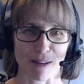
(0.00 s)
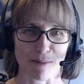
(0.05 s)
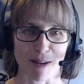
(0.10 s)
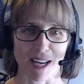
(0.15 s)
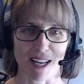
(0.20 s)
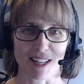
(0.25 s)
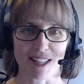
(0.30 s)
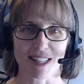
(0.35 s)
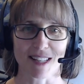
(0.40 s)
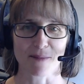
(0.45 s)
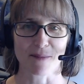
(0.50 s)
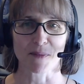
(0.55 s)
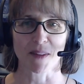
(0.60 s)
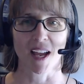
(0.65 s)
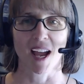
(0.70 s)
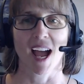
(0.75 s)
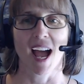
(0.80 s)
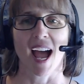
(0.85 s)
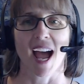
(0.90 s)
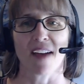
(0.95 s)
females.
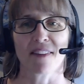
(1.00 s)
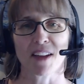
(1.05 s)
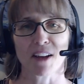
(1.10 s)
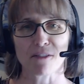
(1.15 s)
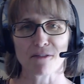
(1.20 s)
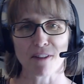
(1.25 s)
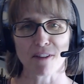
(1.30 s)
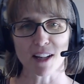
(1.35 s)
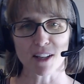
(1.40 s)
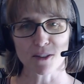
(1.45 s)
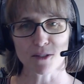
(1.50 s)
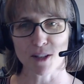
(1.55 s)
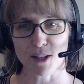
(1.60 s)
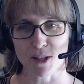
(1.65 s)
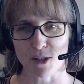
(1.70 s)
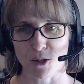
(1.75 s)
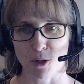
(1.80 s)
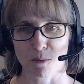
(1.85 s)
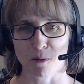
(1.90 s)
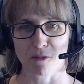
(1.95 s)
And they followed this
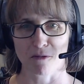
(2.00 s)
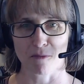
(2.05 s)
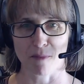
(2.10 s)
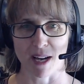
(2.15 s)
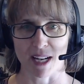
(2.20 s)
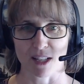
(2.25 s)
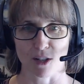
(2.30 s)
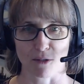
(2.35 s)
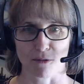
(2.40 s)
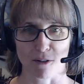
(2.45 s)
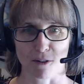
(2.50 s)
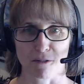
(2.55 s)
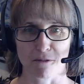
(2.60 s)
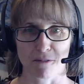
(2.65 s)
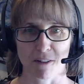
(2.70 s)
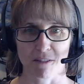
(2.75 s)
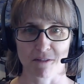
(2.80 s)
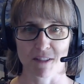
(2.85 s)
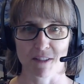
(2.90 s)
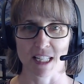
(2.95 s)
group of mice over
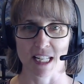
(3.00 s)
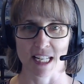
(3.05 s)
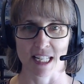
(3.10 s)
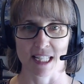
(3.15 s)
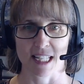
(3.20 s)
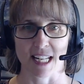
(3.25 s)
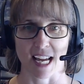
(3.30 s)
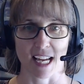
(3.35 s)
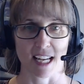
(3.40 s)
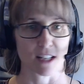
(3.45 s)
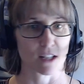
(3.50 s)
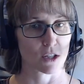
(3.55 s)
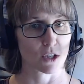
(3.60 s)
15 days,